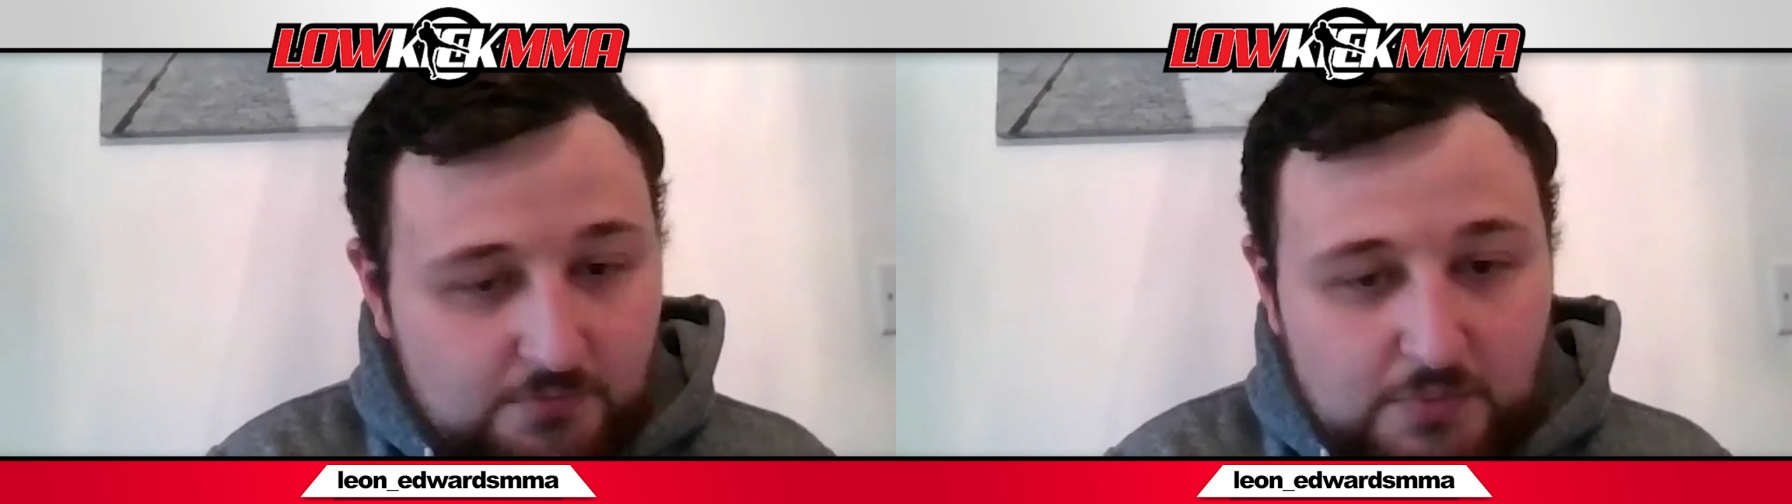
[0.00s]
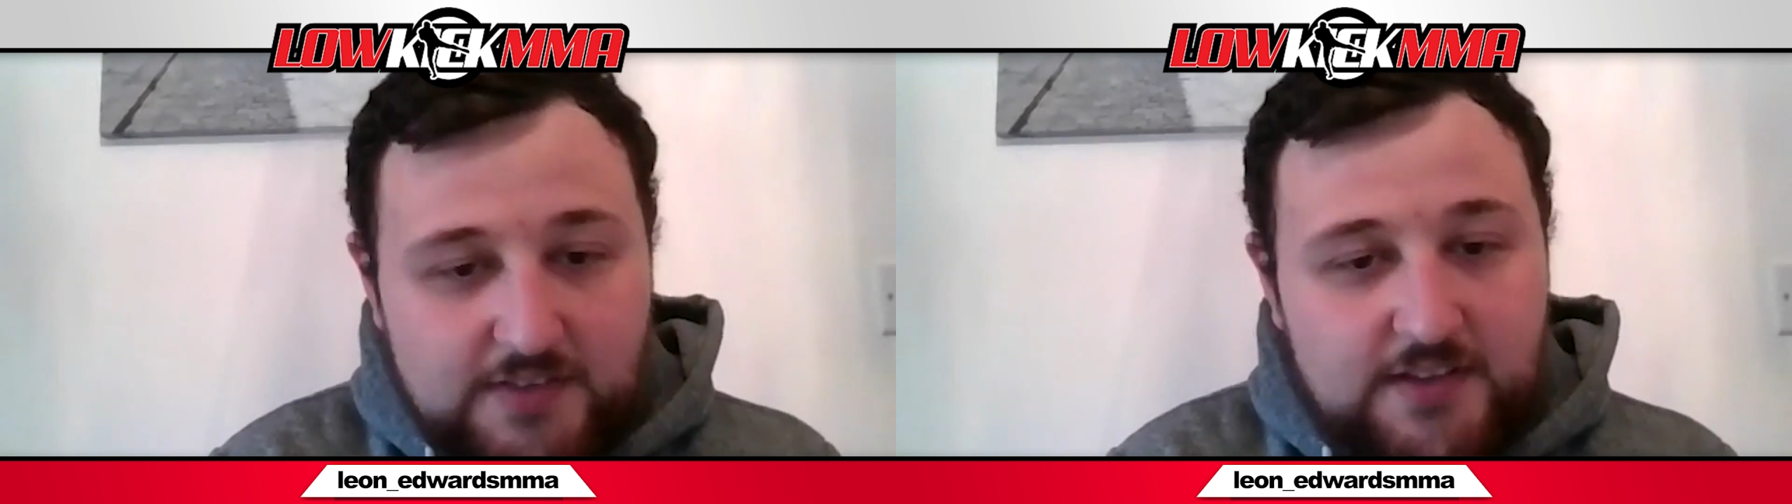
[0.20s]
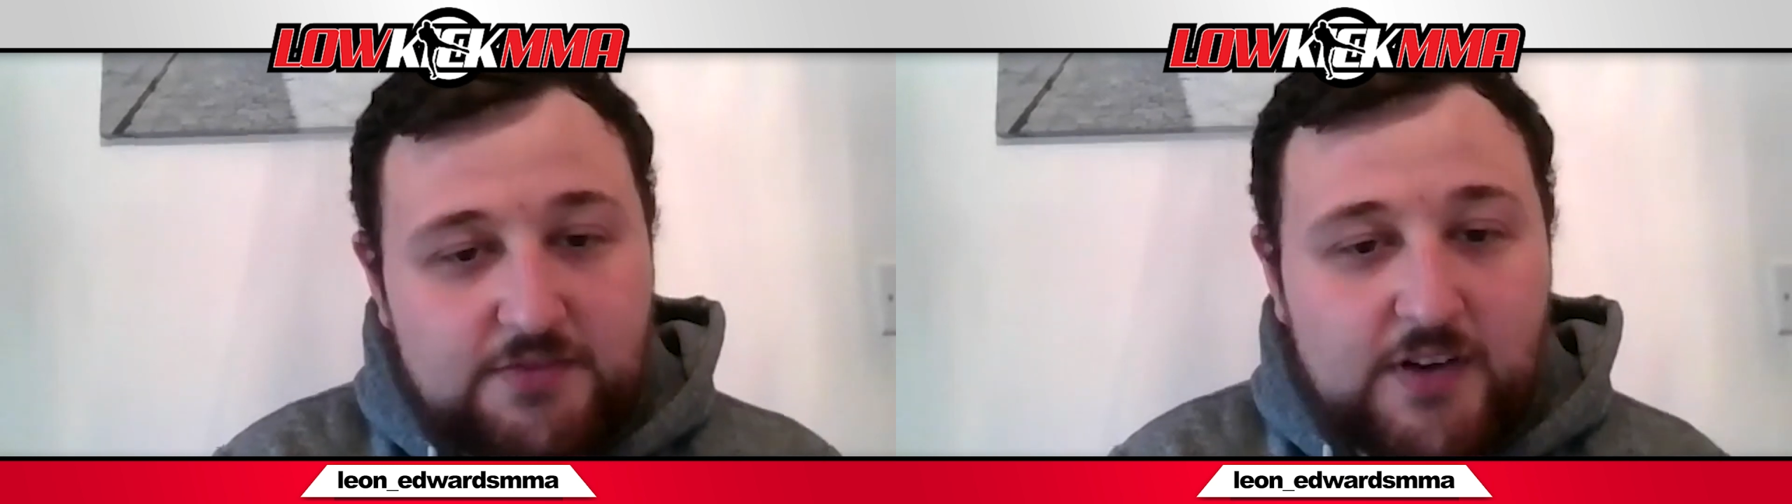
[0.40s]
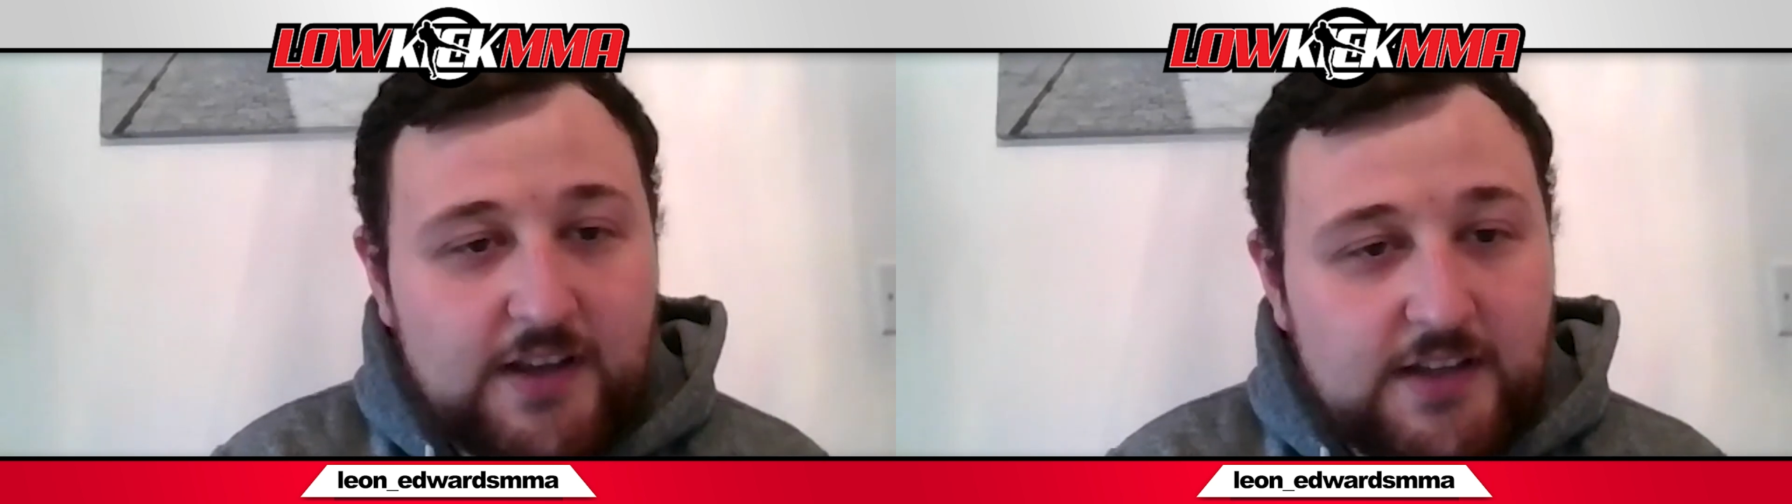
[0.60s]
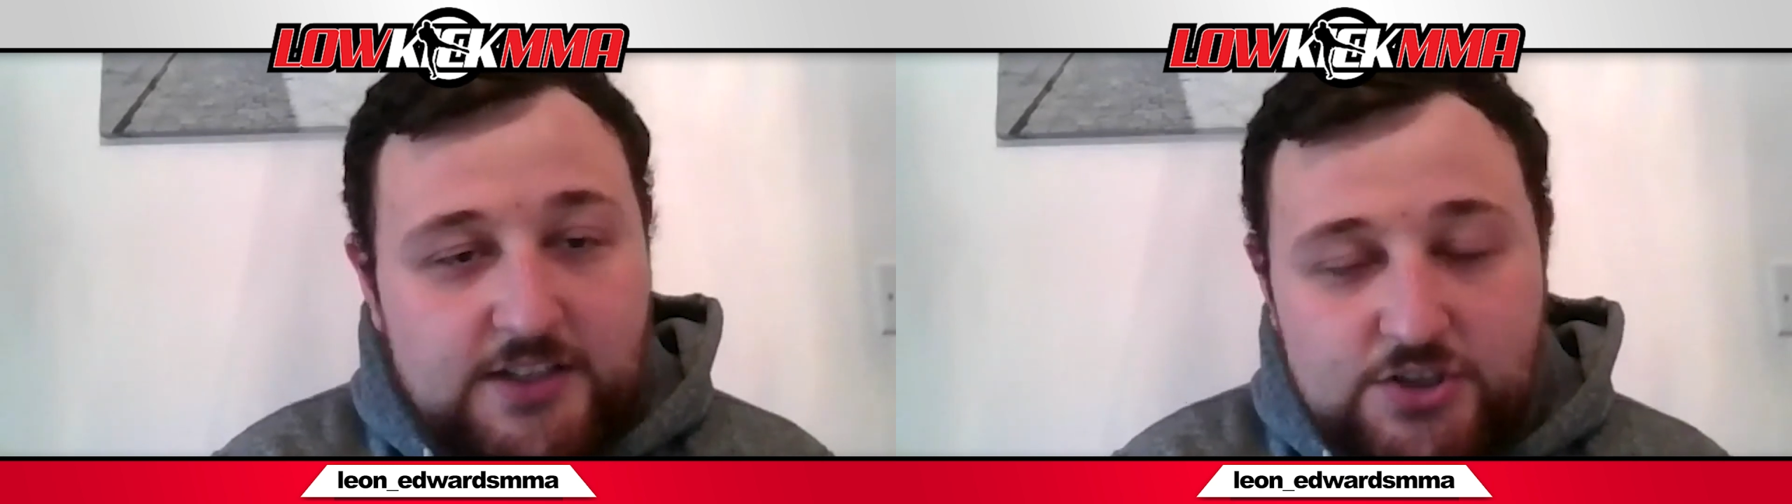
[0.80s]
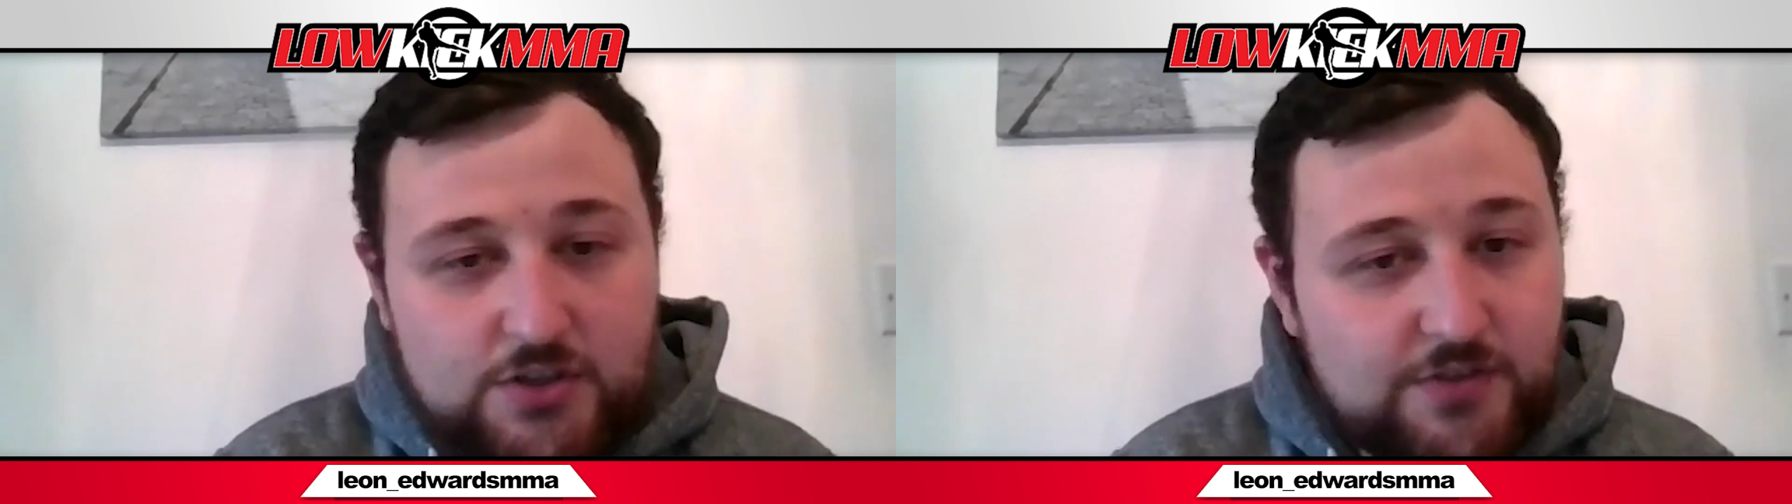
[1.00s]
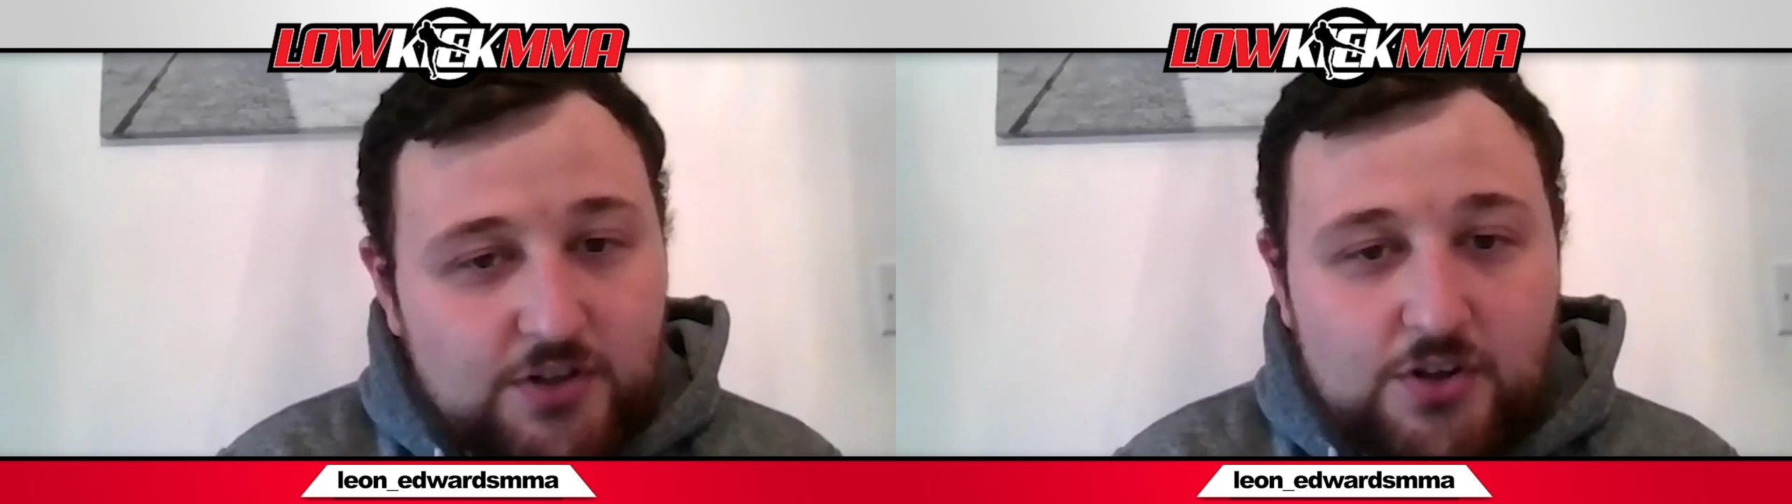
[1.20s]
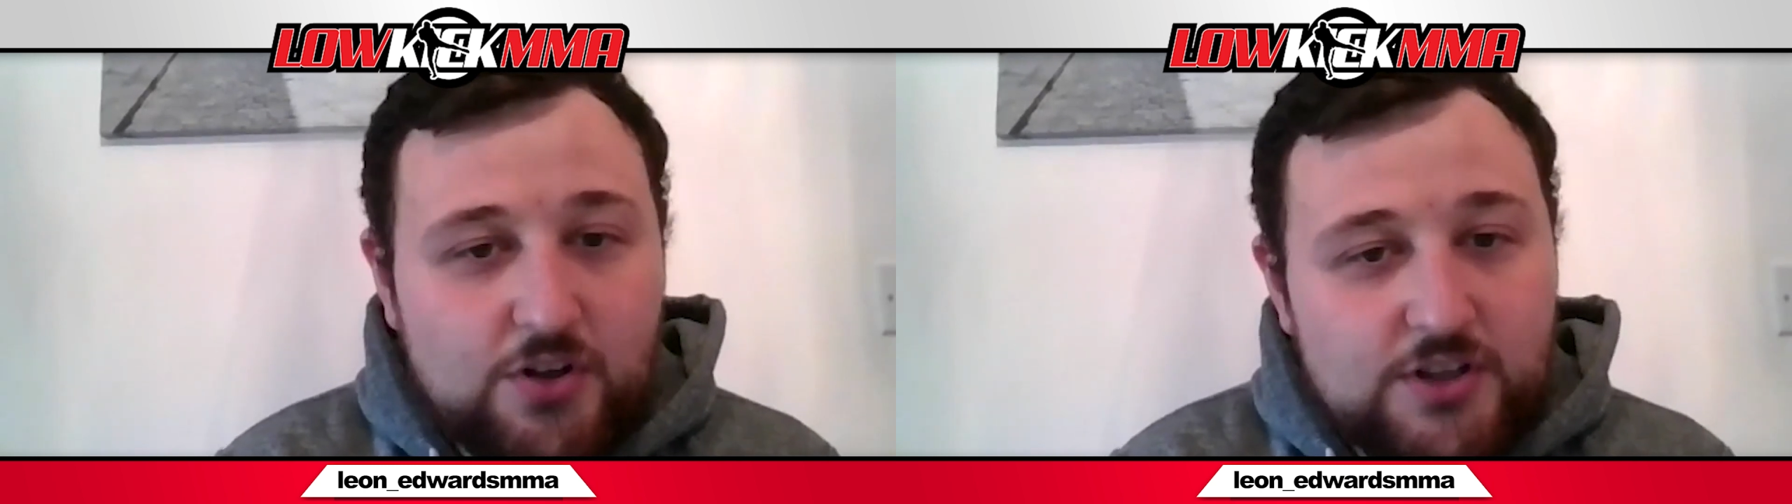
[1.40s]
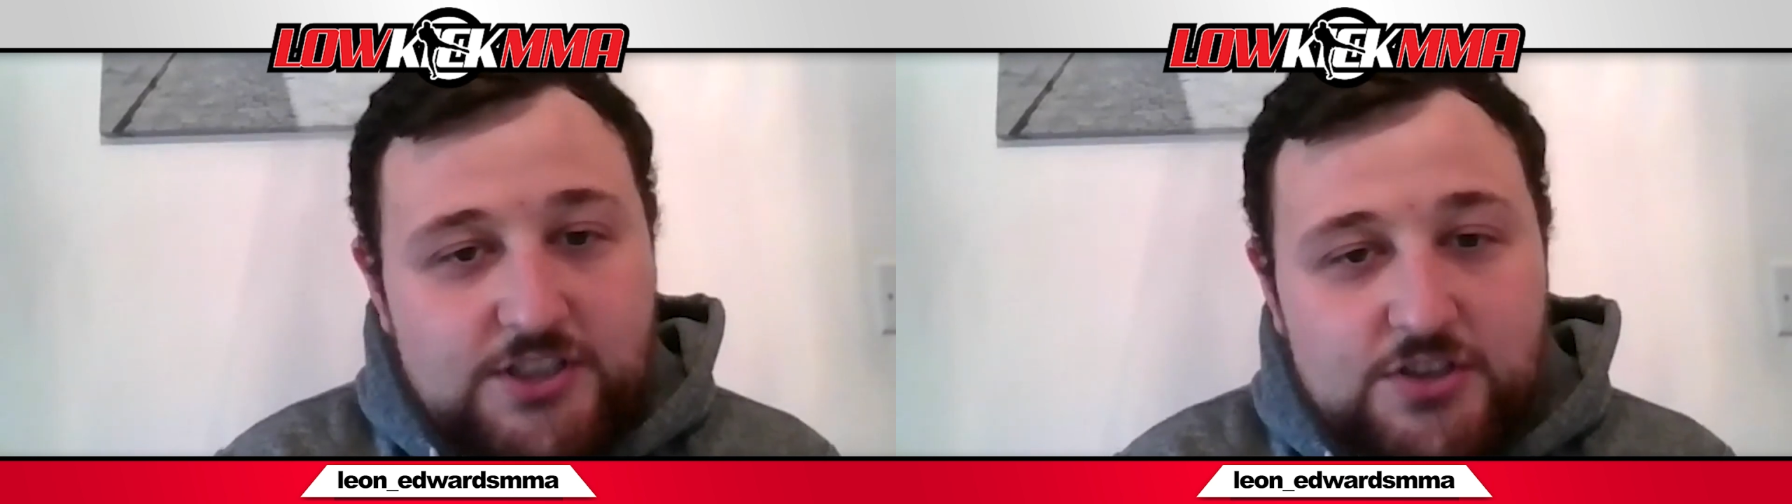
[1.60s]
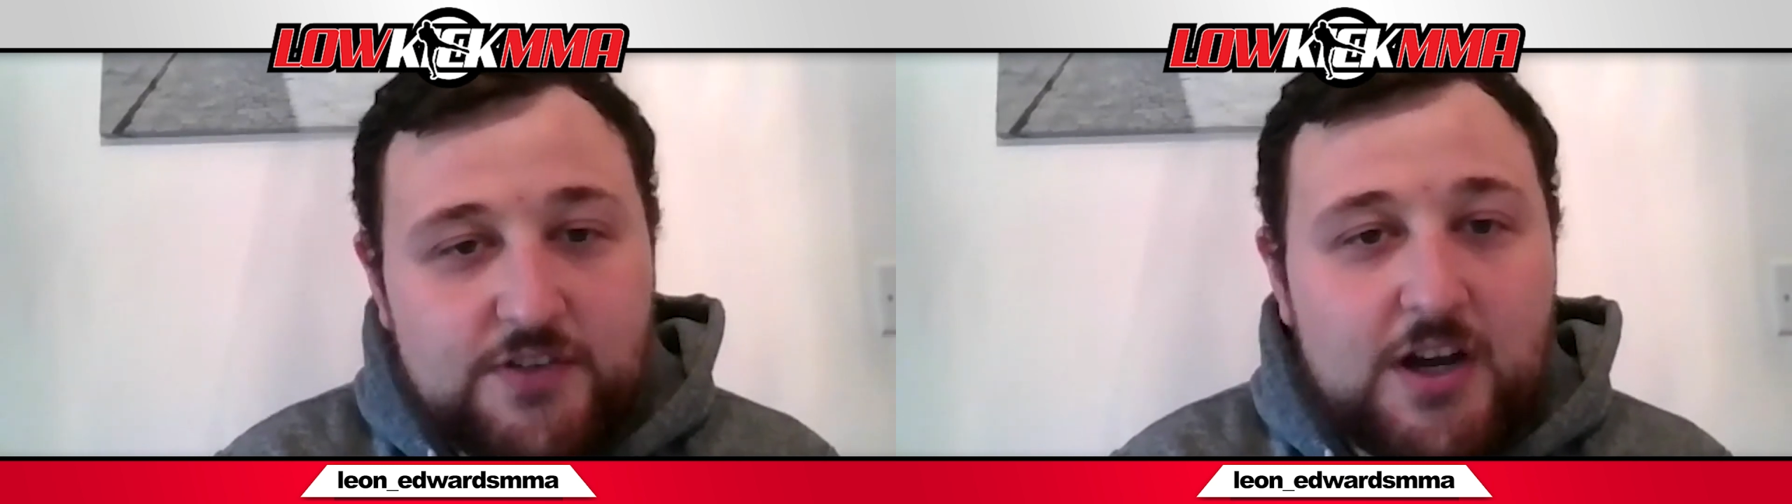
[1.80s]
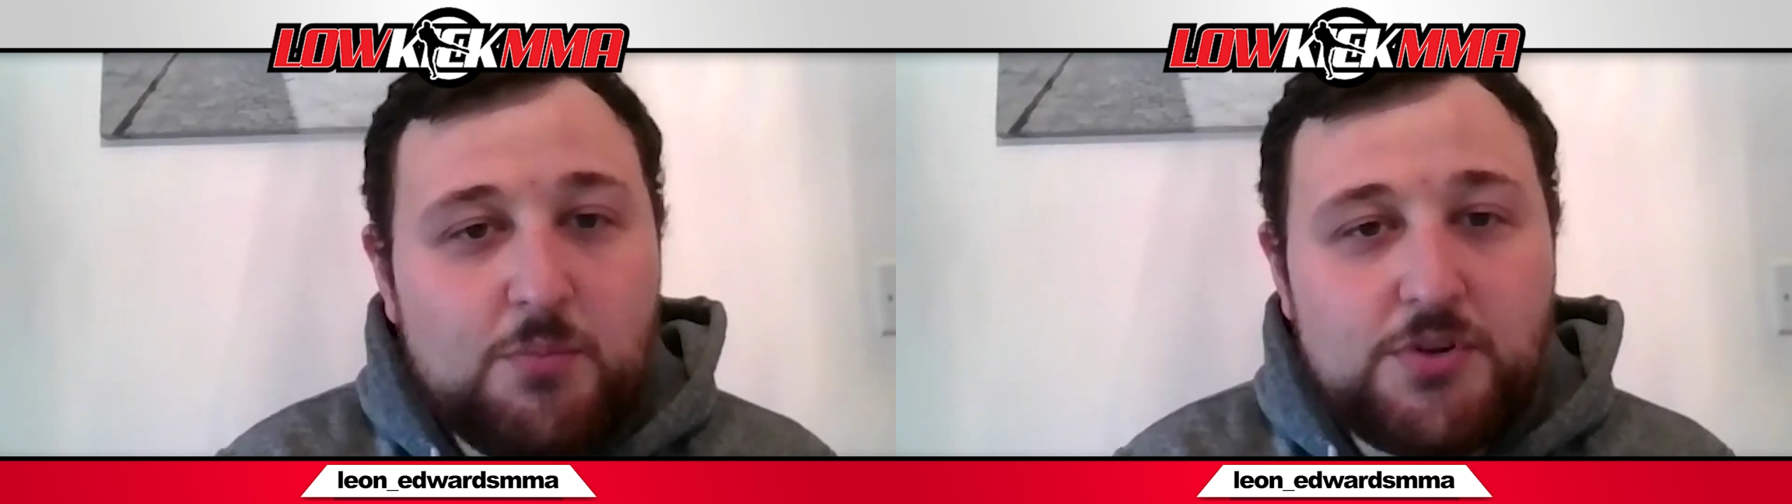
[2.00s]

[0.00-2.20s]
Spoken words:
busy fighting each other or calling each other out,